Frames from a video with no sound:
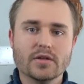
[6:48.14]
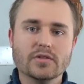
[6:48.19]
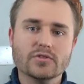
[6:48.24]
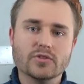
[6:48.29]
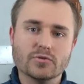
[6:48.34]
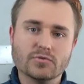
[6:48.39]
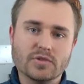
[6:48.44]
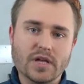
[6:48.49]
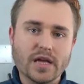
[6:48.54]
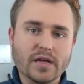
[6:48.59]

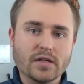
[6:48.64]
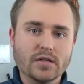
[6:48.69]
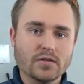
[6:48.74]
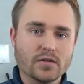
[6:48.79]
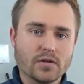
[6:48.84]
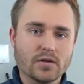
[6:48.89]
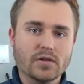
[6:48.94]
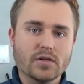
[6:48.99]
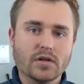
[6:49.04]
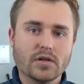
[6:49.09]
So take a
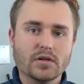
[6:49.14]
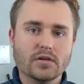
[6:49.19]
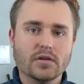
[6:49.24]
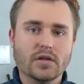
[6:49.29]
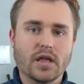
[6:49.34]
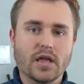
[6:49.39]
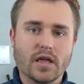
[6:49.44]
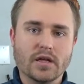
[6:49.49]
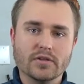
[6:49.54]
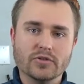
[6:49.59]
look,
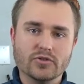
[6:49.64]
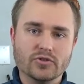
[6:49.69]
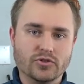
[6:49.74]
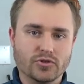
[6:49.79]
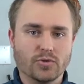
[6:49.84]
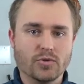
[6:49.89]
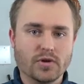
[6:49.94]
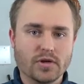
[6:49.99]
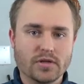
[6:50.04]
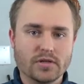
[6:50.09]

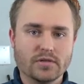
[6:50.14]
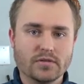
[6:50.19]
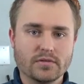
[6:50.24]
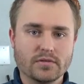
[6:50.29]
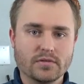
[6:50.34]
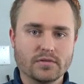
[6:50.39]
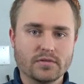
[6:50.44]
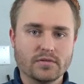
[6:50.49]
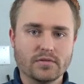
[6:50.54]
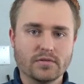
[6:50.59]
enjoy
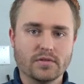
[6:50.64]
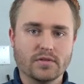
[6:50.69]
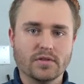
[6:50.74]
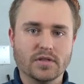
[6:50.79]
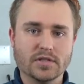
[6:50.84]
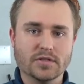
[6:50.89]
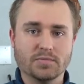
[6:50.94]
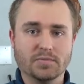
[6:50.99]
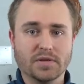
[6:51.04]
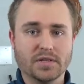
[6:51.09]

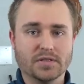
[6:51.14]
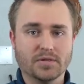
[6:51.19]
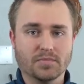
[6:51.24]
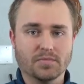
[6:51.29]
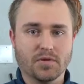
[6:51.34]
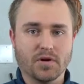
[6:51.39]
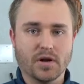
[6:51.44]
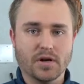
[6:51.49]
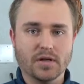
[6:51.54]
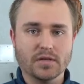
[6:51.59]
this piece
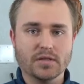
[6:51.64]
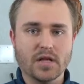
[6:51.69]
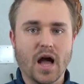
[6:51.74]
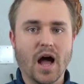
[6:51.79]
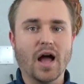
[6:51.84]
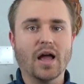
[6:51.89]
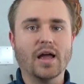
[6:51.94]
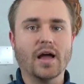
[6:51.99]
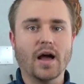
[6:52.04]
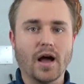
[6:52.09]
of product.
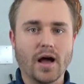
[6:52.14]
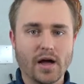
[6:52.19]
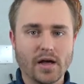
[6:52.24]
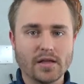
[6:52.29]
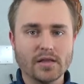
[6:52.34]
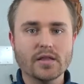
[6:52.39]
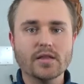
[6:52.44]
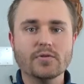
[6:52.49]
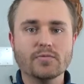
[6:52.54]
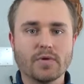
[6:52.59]
I
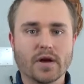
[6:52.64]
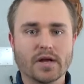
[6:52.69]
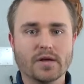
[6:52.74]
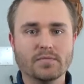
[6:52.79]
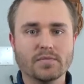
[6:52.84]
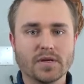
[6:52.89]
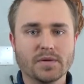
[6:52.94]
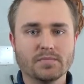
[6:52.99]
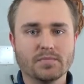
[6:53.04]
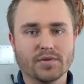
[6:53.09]
highly
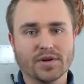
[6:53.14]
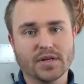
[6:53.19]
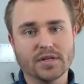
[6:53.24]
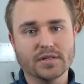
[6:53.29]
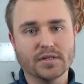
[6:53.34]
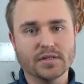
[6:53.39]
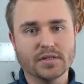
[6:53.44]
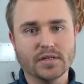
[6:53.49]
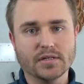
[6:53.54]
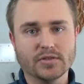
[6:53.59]
recommend
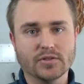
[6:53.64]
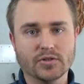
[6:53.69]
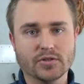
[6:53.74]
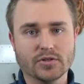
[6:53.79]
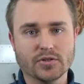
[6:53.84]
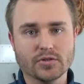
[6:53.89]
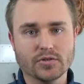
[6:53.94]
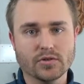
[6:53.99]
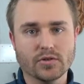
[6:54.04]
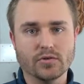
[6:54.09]
bringing it into
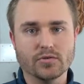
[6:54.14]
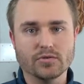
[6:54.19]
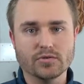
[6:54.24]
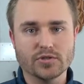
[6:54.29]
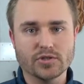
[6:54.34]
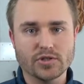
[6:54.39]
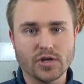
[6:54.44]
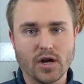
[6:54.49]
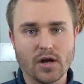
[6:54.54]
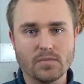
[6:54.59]
your local
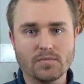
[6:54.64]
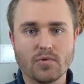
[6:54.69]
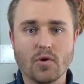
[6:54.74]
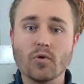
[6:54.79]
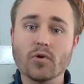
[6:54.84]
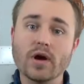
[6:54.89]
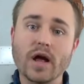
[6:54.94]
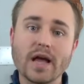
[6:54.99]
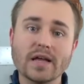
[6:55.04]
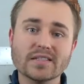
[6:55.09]
shop
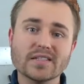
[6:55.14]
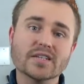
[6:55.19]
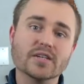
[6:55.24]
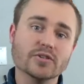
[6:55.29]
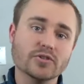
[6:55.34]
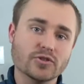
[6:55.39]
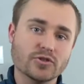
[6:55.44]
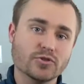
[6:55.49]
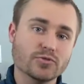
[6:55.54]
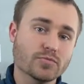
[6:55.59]
or as a
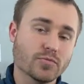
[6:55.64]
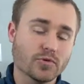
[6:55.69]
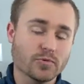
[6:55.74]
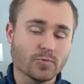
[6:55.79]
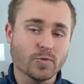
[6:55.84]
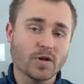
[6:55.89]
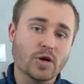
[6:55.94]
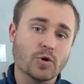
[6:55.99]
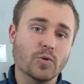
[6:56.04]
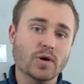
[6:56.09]
consumer
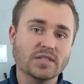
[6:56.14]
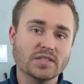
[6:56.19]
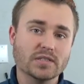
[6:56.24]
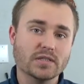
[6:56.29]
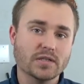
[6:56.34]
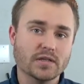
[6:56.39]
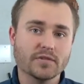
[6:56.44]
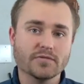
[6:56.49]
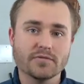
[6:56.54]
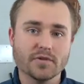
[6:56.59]

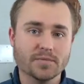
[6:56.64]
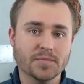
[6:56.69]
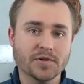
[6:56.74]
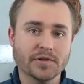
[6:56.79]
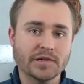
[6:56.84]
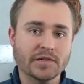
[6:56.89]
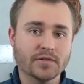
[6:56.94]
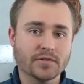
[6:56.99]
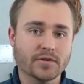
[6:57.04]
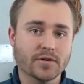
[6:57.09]
requesting it from
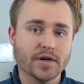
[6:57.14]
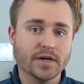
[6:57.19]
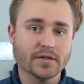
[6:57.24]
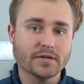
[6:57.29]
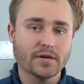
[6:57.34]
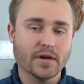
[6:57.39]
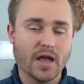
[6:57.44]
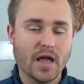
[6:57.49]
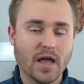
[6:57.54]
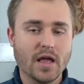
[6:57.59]
your integrator.
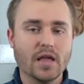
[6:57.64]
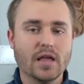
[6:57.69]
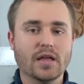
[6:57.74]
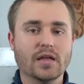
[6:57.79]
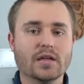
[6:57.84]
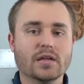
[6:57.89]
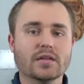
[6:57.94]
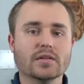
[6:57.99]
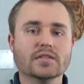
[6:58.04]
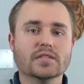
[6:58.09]

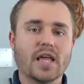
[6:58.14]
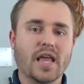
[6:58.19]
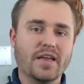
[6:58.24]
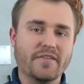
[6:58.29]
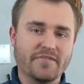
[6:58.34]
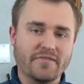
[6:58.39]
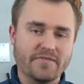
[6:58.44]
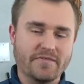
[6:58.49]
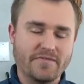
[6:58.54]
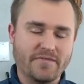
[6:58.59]
It is
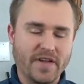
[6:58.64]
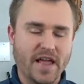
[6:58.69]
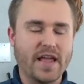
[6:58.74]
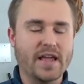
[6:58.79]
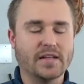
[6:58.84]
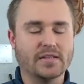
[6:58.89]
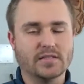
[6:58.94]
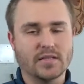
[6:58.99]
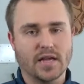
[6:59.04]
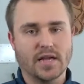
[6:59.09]
a
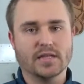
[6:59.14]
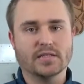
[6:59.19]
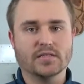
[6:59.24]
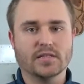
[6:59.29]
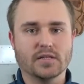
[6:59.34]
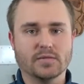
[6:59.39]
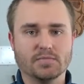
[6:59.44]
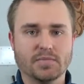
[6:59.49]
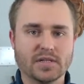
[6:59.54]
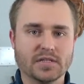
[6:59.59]

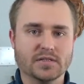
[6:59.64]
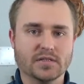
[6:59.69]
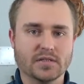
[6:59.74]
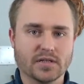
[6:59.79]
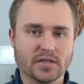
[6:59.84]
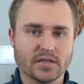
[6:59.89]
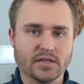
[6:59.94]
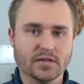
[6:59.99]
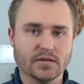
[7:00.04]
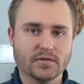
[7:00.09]
fantastic piece
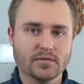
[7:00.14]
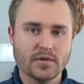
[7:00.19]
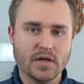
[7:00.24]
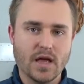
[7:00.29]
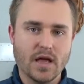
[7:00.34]
of gear.